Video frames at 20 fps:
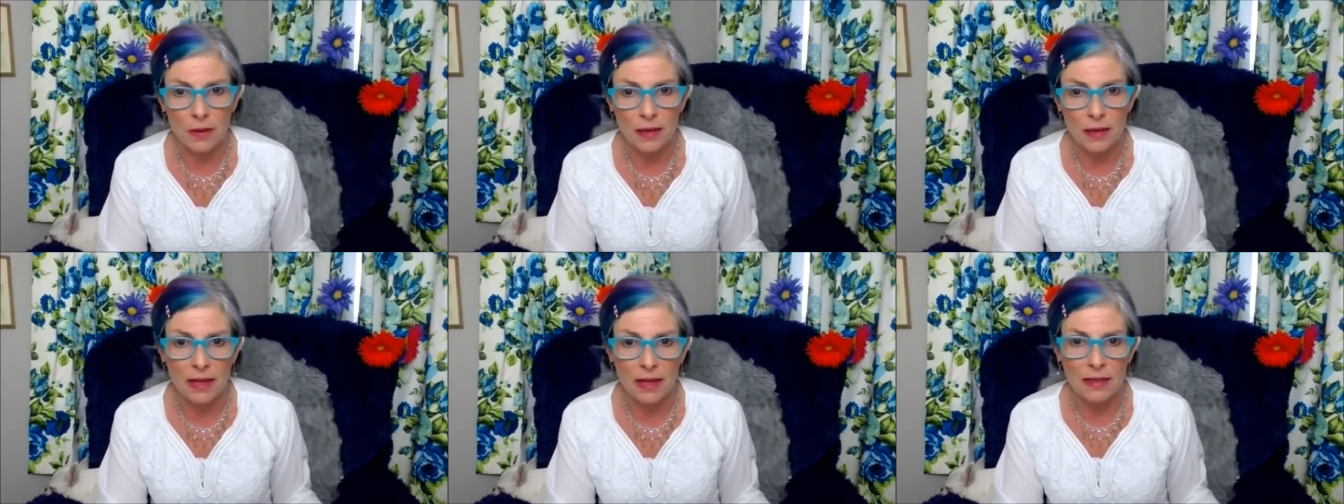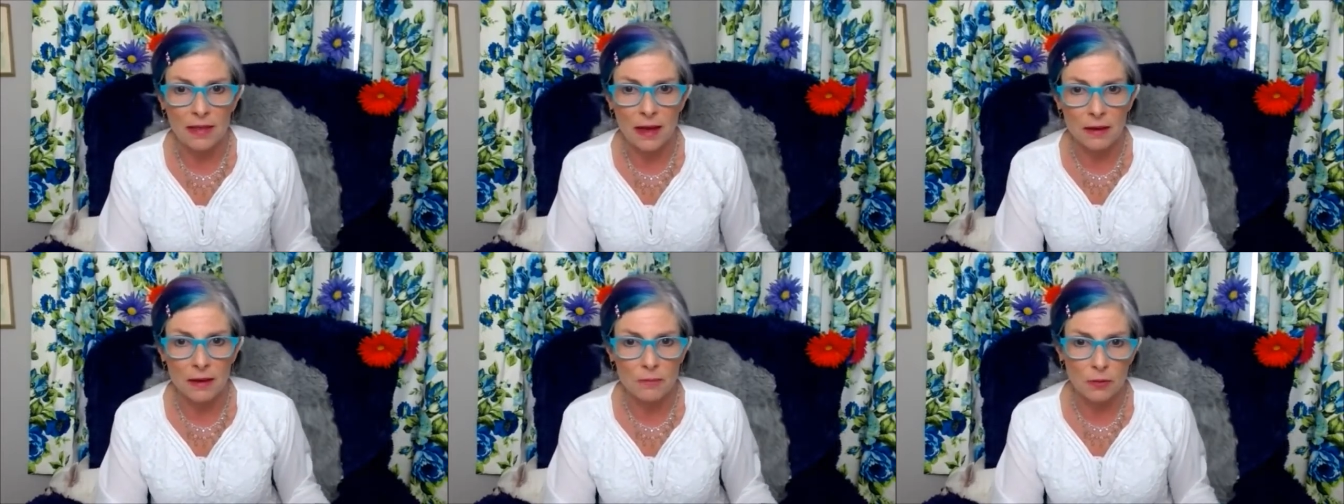
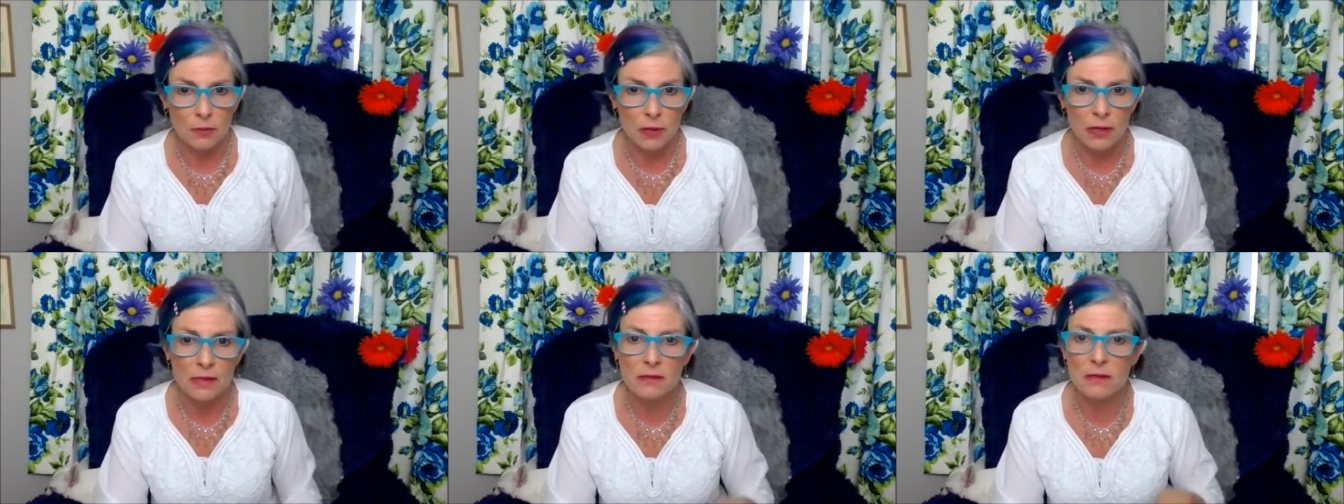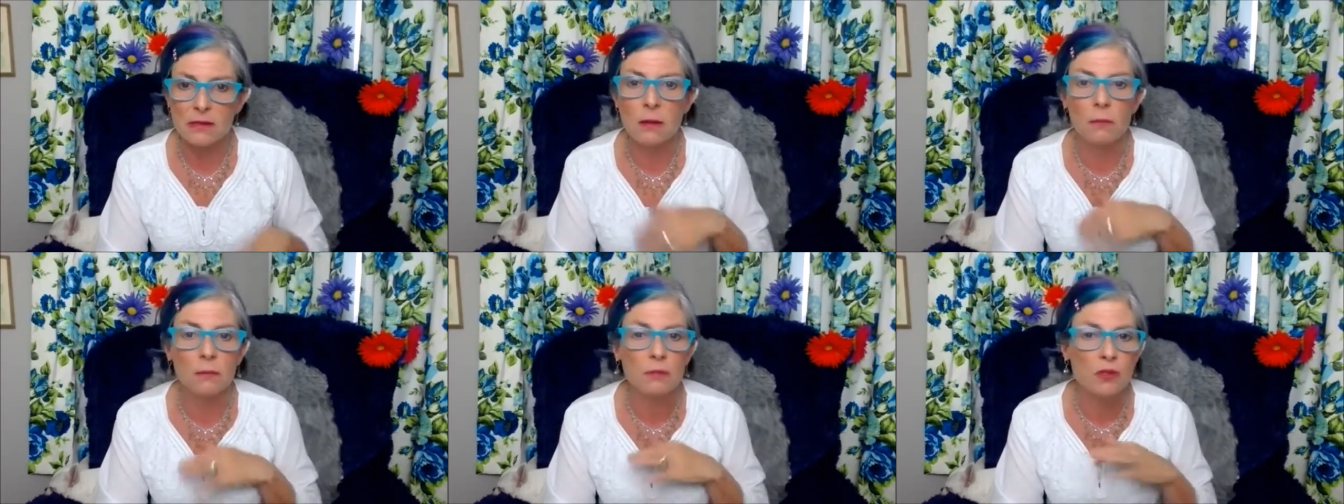and that
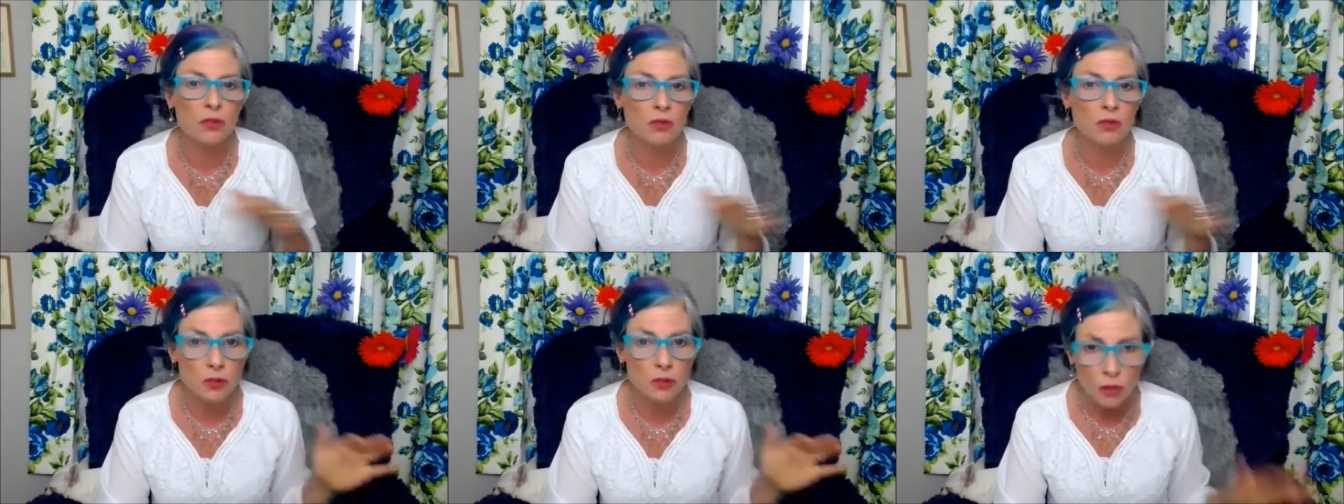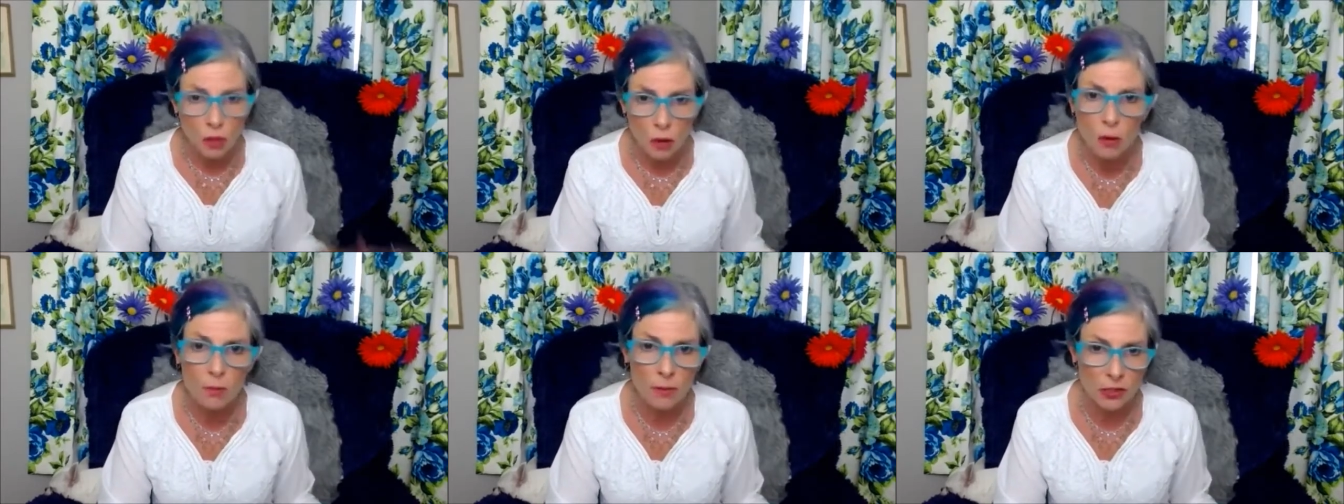brings them
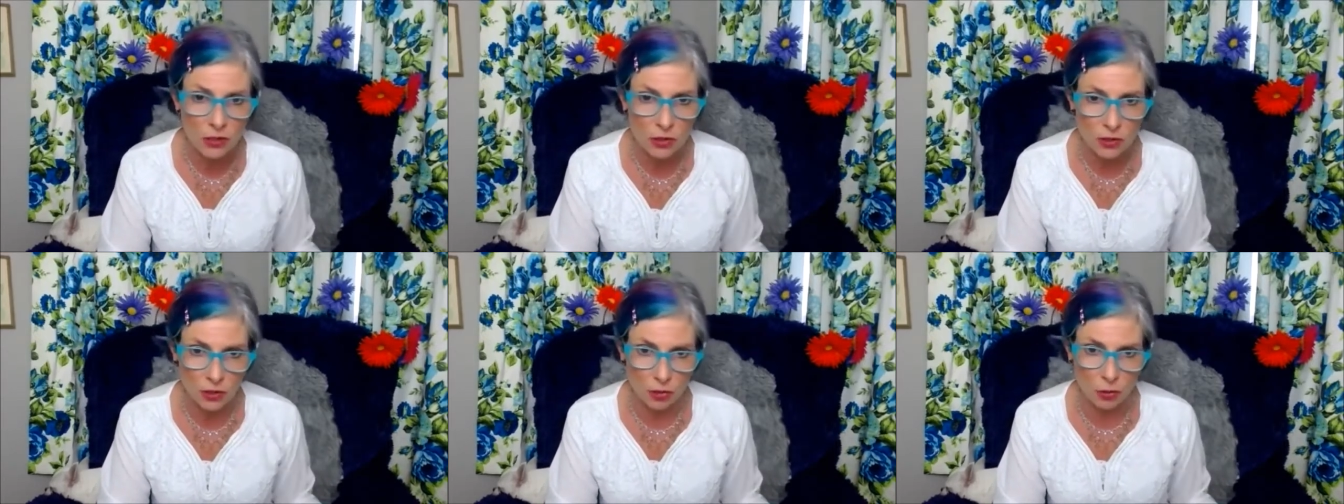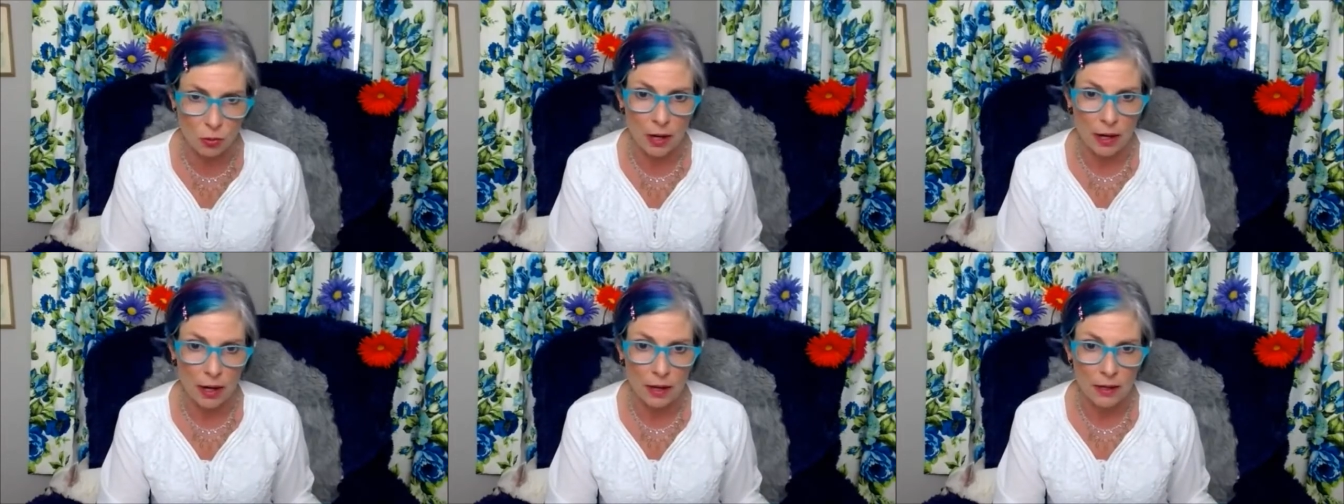so much
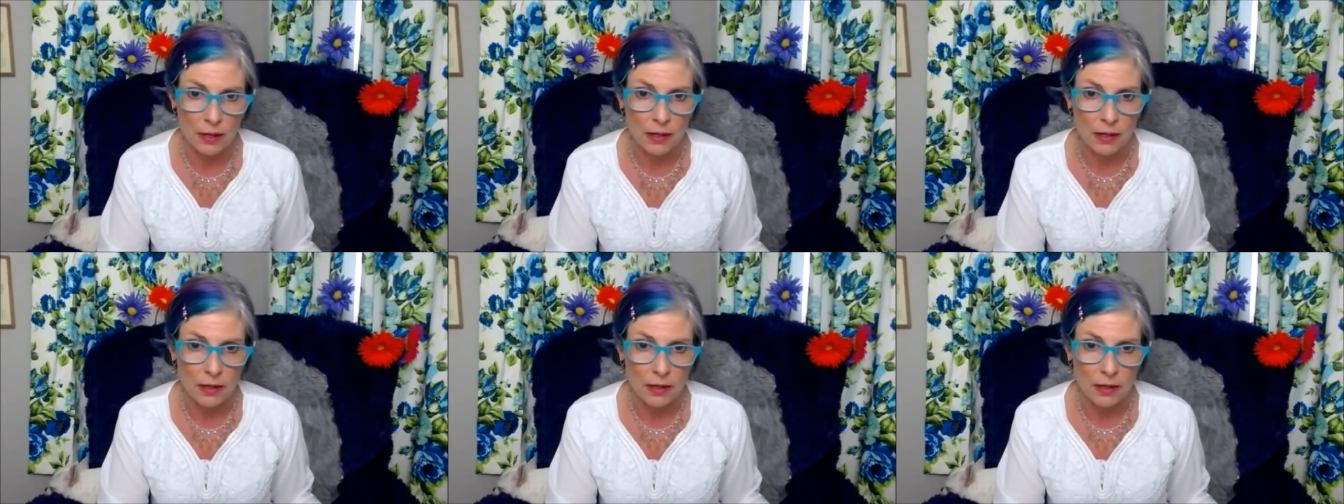joy.